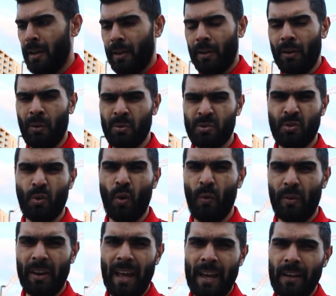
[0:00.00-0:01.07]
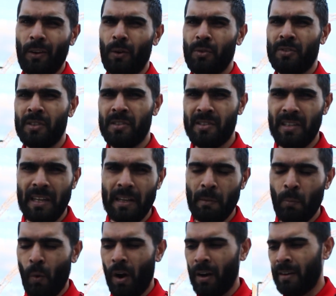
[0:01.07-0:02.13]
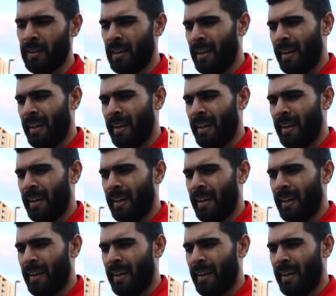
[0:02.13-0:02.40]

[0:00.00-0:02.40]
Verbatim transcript: you know, scoring eight goals, conceding one,